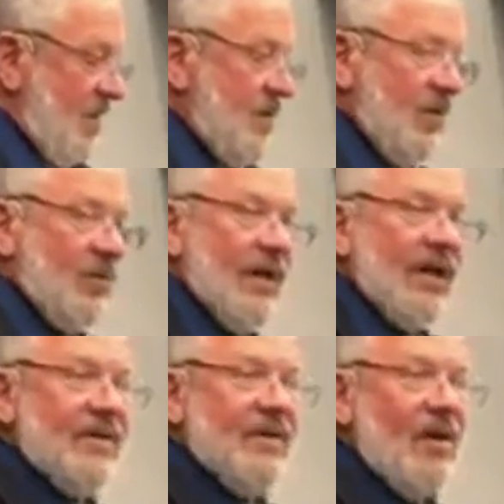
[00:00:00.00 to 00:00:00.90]
Don't
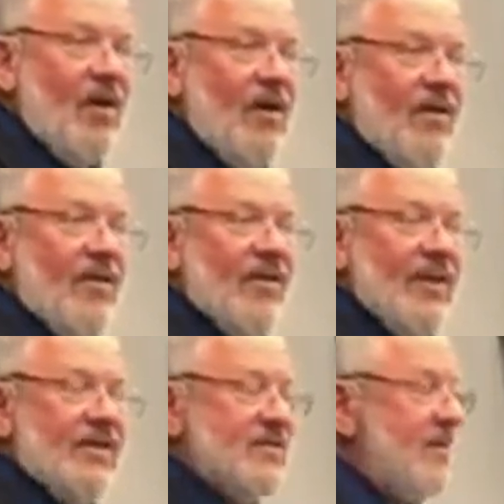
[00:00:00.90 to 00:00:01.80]
let all of the
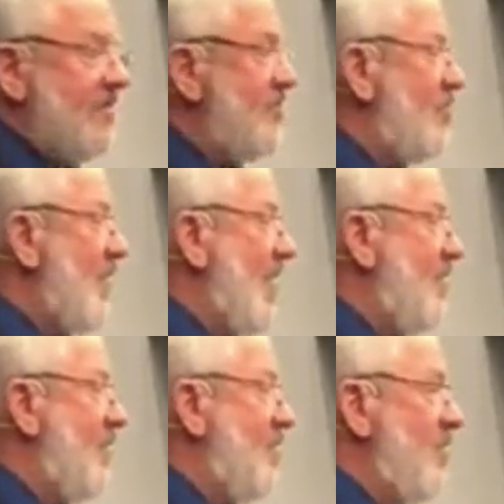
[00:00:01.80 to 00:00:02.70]
things that have
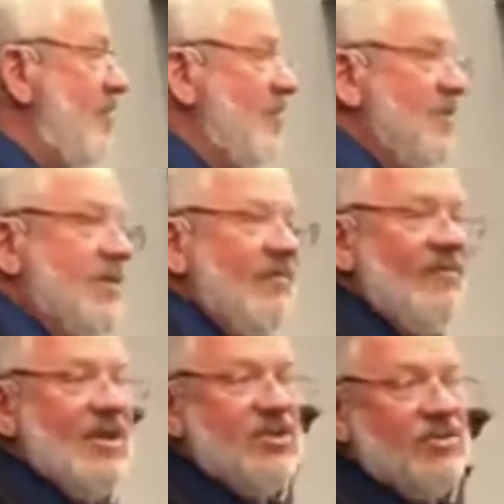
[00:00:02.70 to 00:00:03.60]
surrounded you
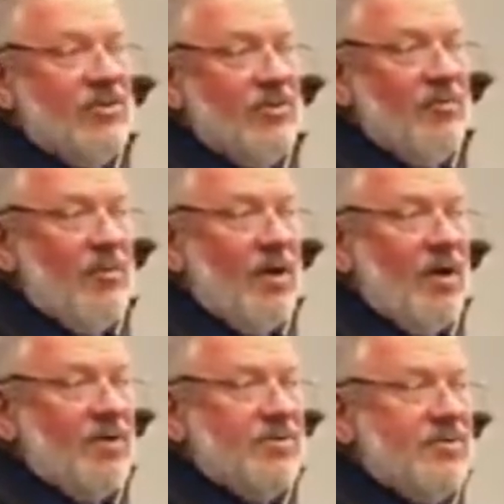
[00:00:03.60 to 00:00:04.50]
defeat you,
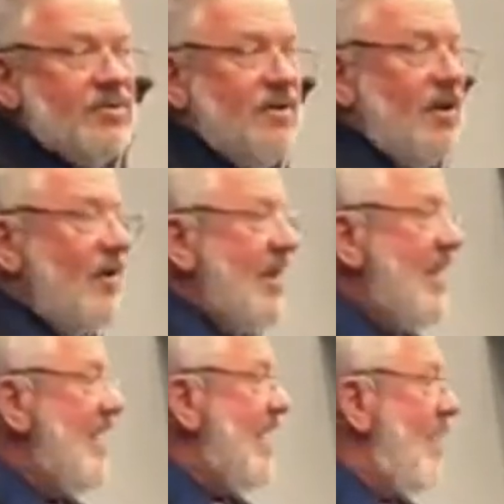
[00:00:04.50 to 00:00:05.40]
because, in
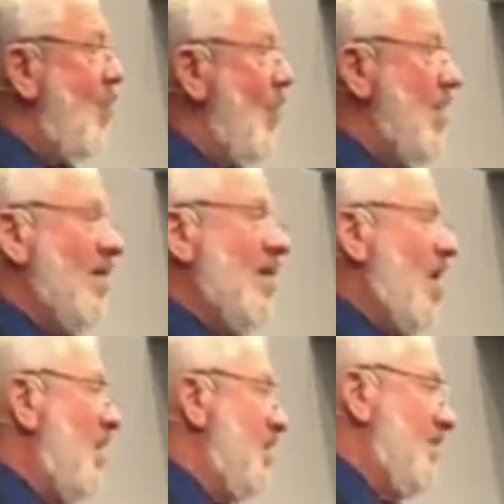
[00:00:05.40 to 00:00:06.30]
him we are
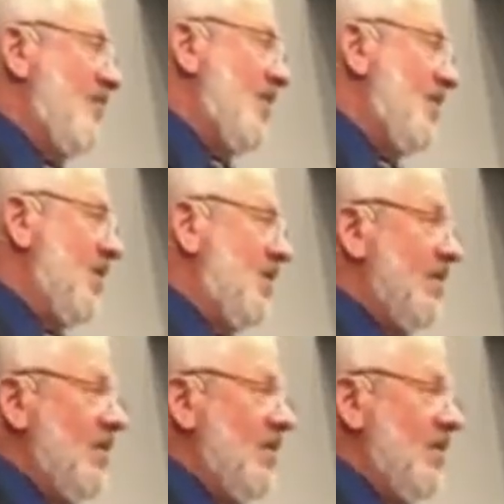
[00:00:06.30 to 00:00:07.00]
not defeated.